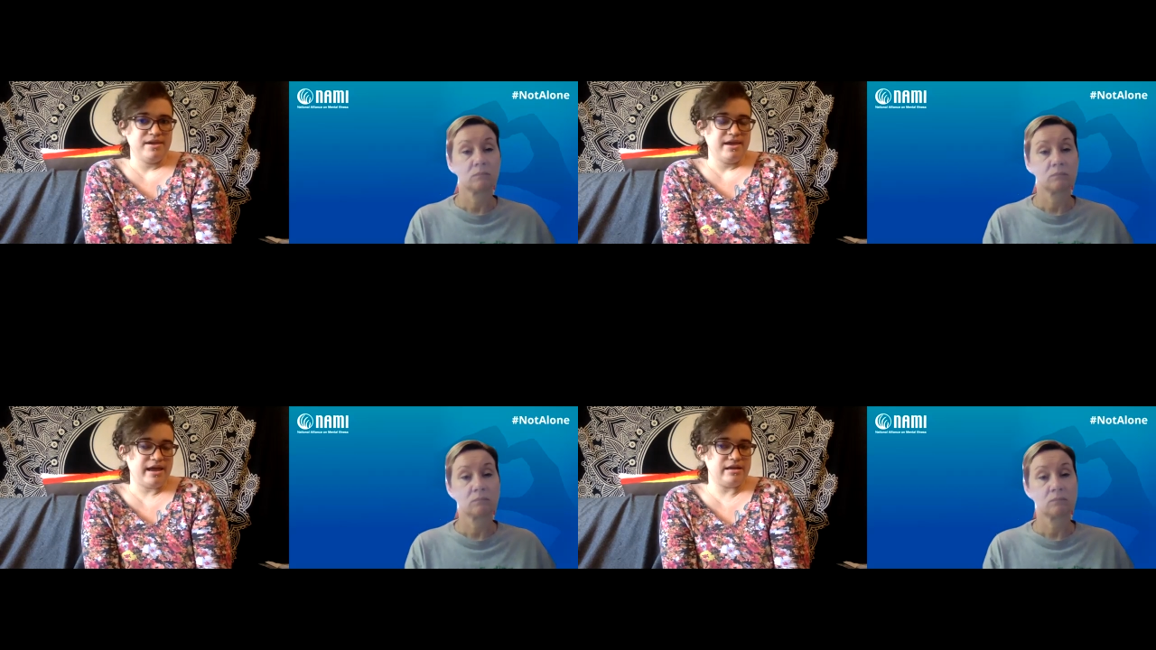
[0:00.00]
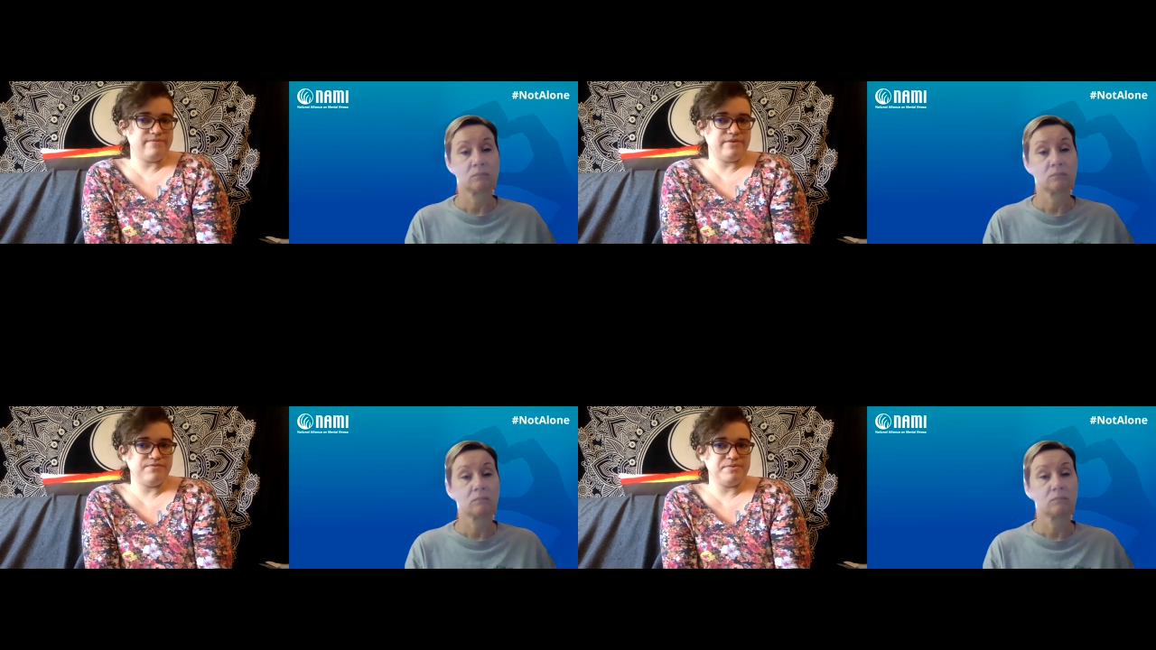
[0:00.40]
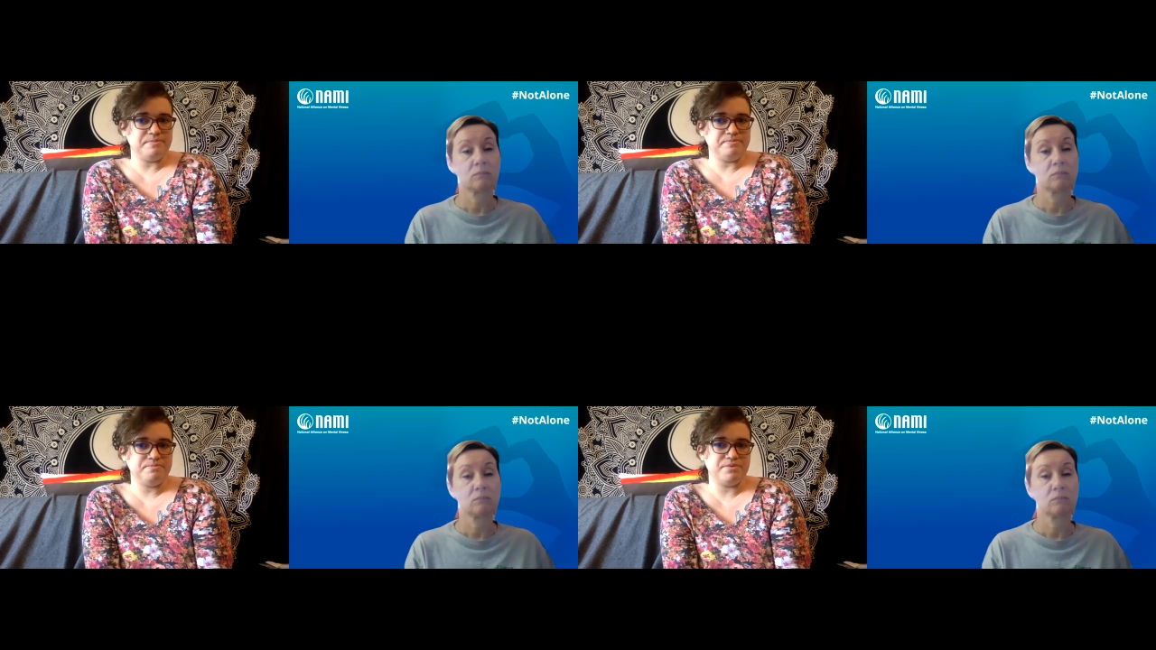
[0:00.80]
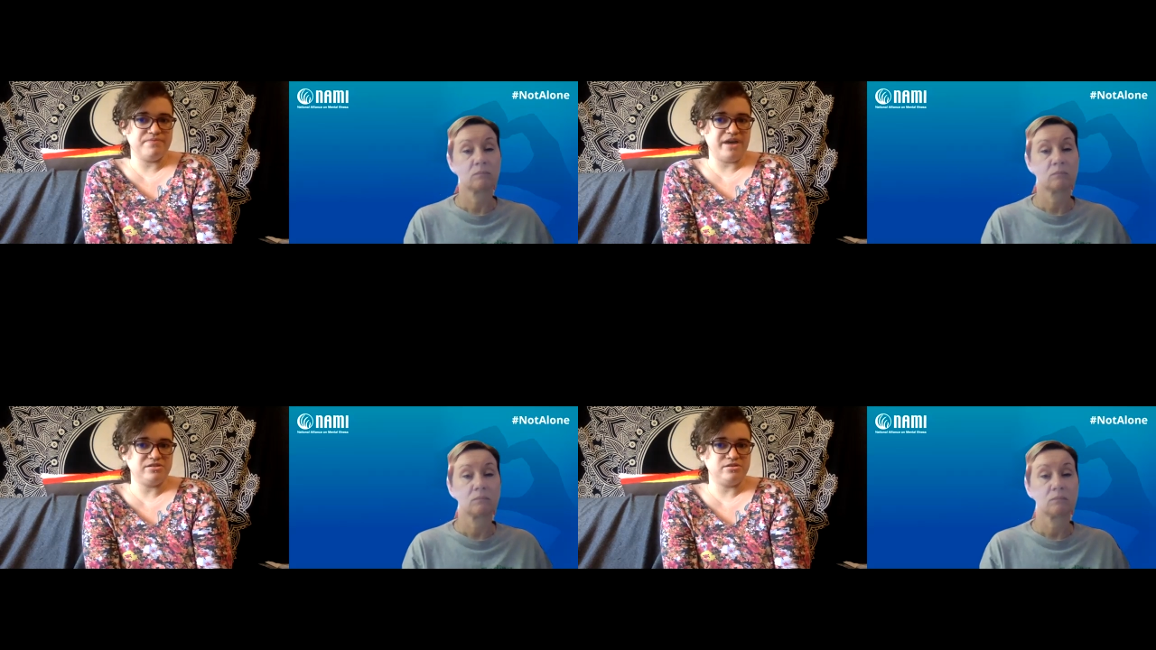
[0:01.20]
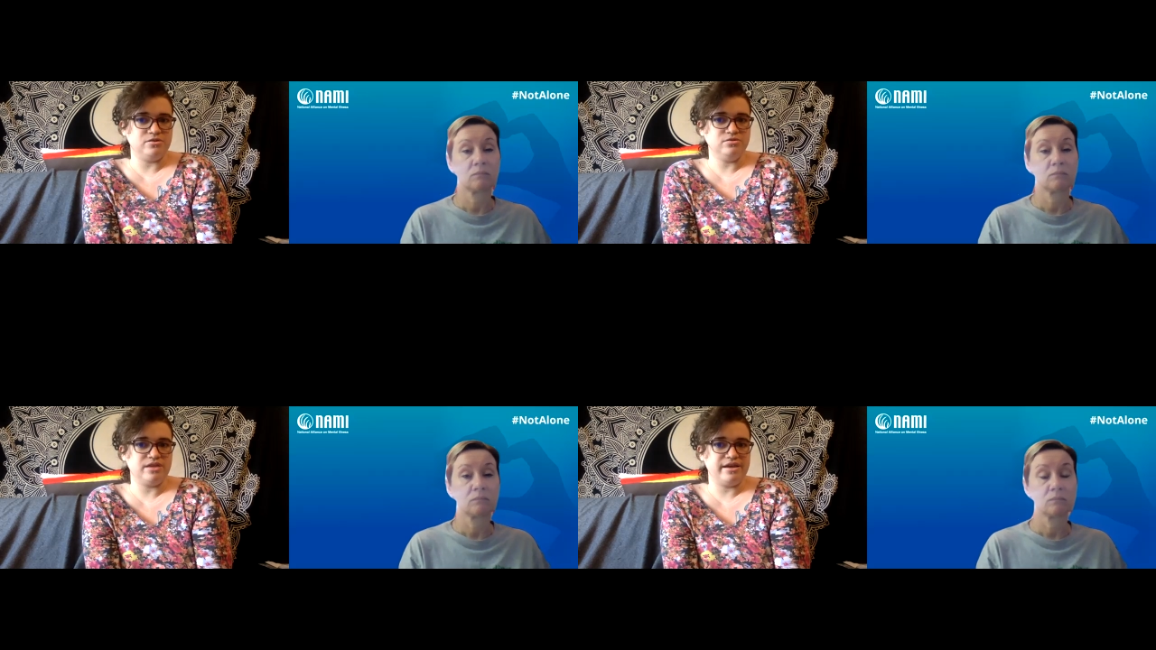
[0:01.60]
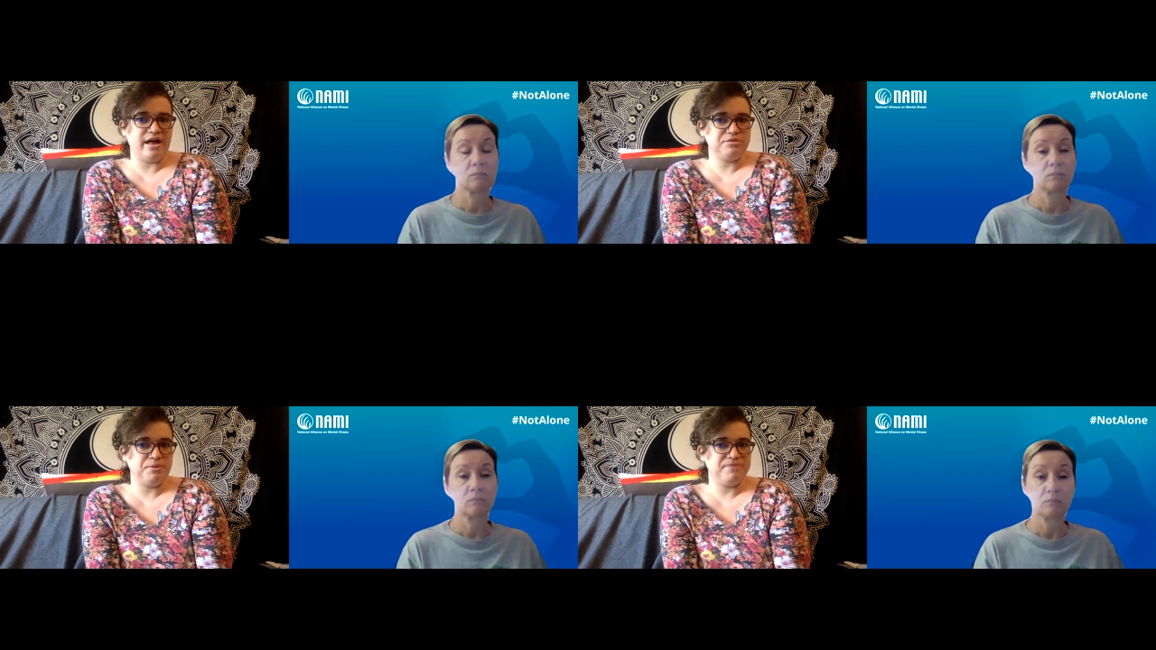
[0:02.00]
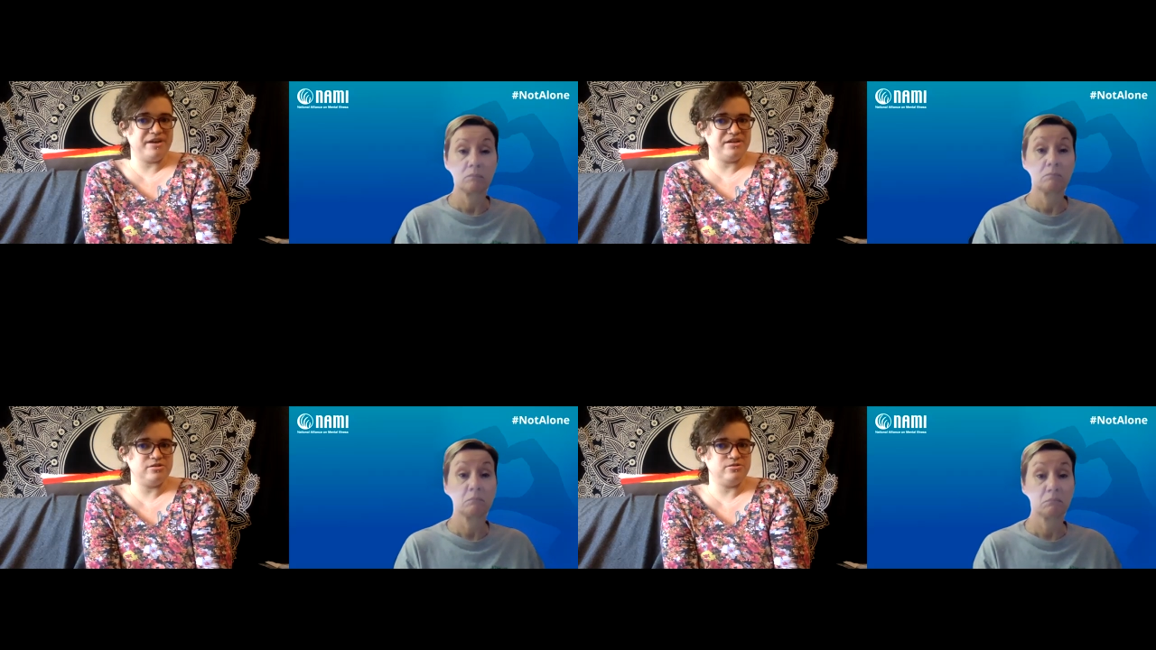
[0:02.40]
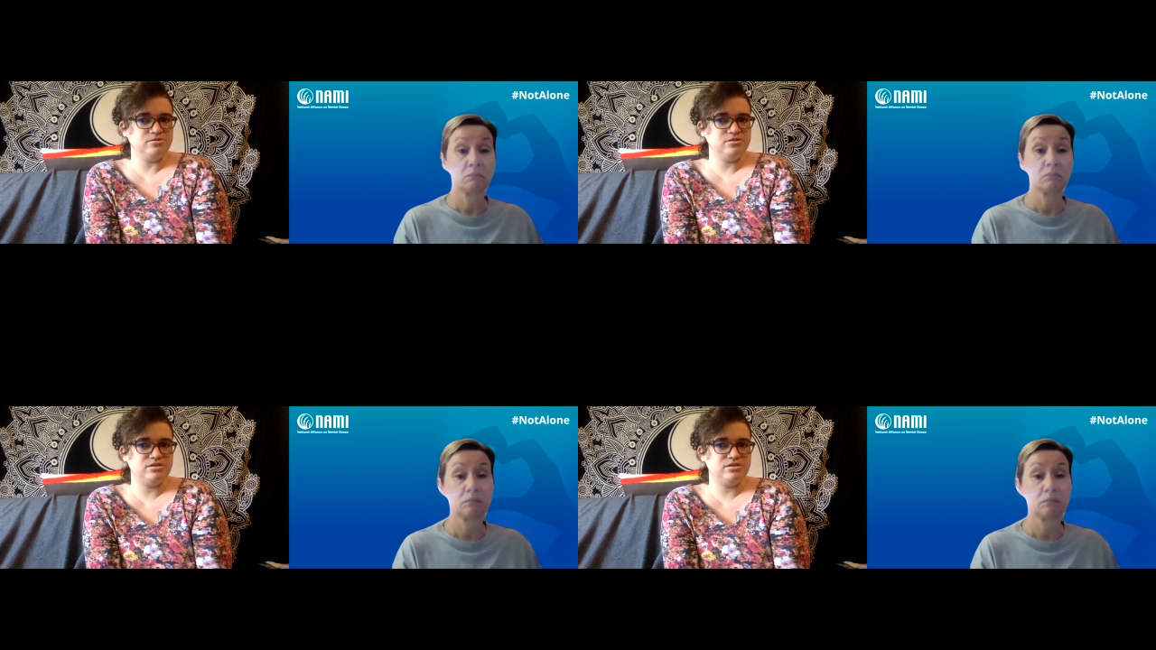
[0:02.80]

Speaker 1: and even from professionals, like health professionals.